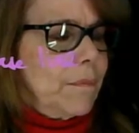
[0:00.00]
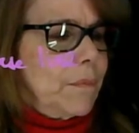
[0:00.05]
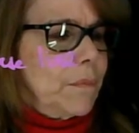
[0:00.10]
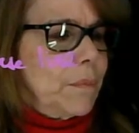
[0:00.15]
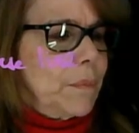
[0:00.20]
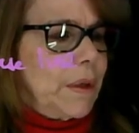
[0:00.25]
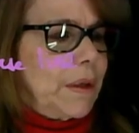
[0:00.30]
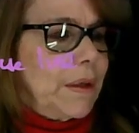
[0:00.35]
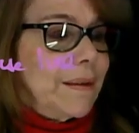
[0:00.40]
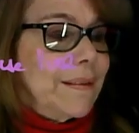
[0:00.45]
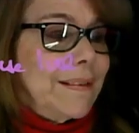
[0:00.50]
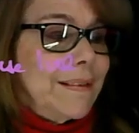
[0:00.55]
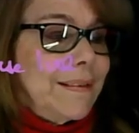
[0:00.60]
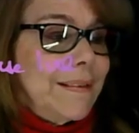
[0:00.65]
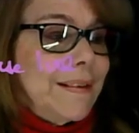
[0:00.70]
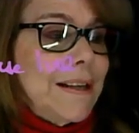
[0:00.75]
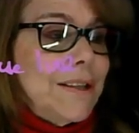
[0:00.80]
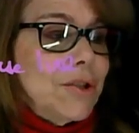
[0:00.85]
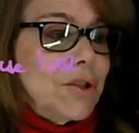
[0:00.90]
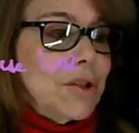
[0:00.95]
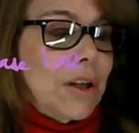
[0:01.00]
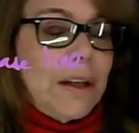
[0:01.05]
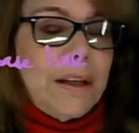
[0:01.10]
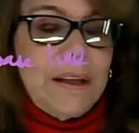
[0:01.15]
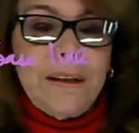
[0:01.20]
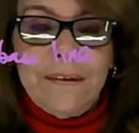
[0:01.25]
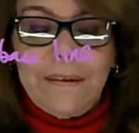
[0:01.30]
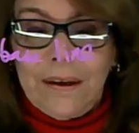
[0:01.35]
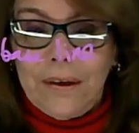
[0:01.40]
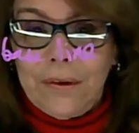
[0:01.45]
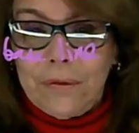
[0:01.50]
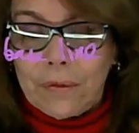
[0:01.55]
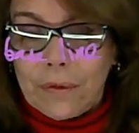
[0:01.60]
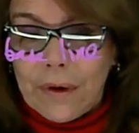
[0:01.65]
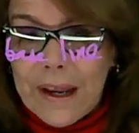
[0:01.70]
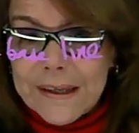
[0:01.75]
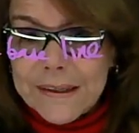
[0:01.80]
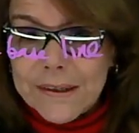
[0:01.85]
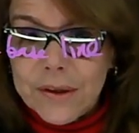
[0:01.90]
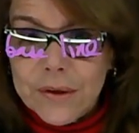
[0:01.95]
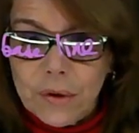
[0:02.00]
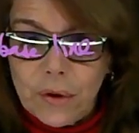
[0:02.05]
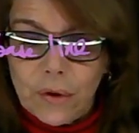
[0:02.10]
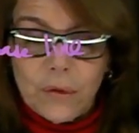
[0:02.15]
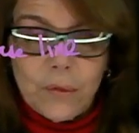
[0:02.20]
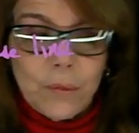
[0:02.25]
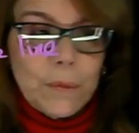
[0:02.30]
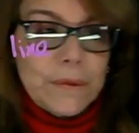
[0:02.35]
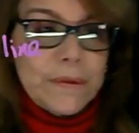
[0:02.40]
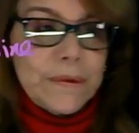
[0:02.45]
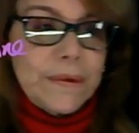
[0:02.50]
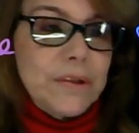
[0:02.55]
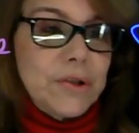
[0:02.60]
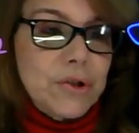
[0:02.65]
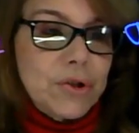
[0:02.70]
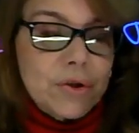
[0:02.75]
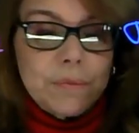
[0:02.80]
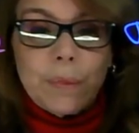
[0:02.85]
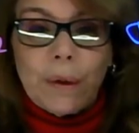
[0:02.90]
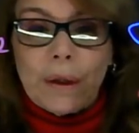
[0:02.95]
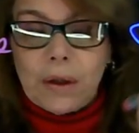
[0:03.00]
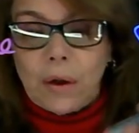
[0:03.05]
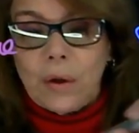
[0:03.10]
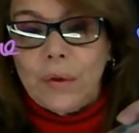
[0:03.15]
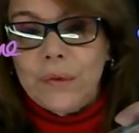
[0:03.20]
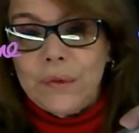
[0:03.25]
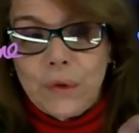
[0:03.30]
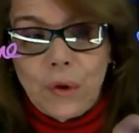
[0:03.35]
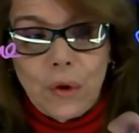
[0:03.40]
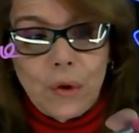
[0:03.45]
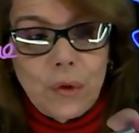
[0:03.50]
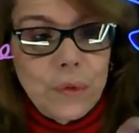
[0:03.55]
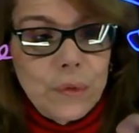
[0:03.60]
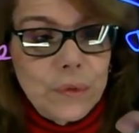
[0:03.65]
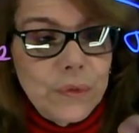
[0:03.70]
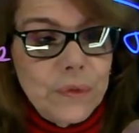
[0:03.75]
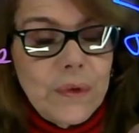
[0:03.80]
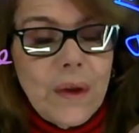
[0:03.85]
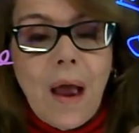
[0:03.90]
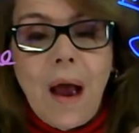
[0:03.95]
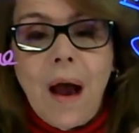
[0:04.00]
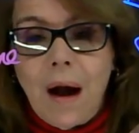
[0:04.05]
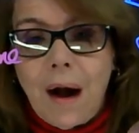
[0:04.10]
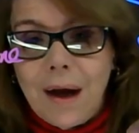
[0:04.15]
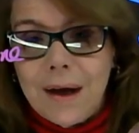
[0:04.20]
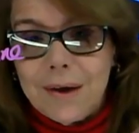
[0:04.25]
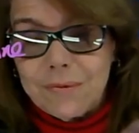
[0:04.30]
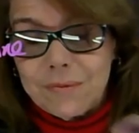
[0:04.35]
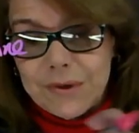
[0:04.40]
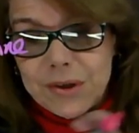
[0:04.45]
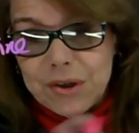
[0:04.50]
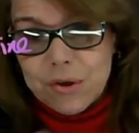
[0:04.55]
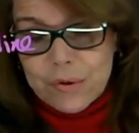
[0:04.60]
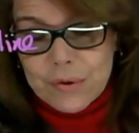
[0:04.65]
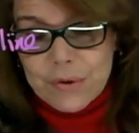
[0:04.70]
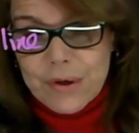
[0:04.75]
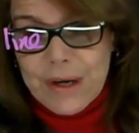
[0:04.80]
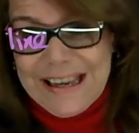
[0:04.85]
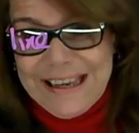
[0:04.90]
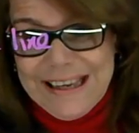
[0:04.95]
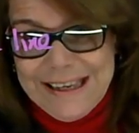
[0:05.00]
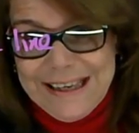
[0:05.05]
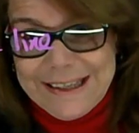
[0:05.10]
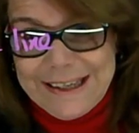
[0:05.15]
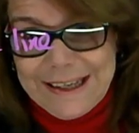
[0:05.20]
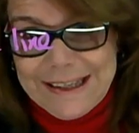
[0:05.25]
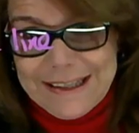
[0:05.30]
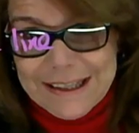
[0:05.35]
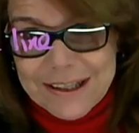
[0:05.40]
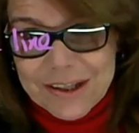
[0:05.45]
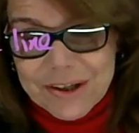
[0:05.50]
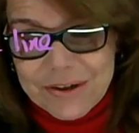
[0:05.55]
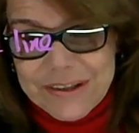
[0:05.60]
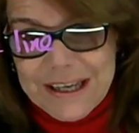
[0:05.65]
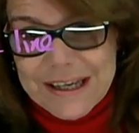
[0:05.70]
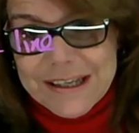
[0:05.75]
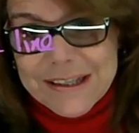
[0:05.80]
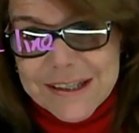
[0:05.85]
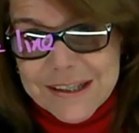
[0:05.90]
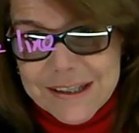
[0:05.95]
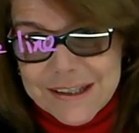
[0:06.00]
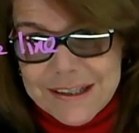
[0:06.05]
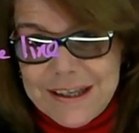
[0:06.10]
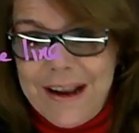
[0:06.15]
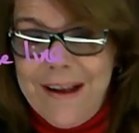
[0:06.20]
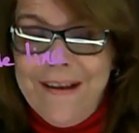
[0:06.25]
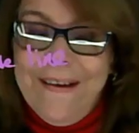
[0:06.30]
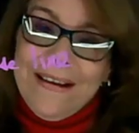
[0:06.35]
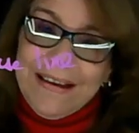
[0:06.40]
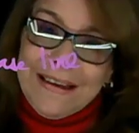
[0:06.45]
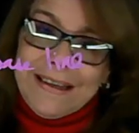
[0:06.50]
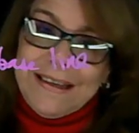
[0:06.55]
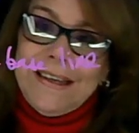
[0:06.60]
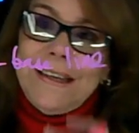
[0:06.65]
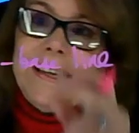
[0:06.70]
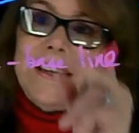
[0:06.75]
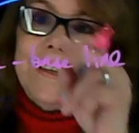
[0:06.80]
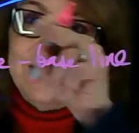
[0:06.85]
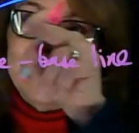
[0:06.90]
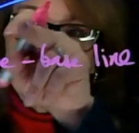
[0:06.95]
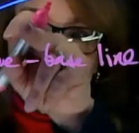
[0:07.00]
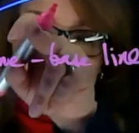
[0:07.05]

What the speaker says: because essentially they direct in those positions because those are richer in electron density. And again,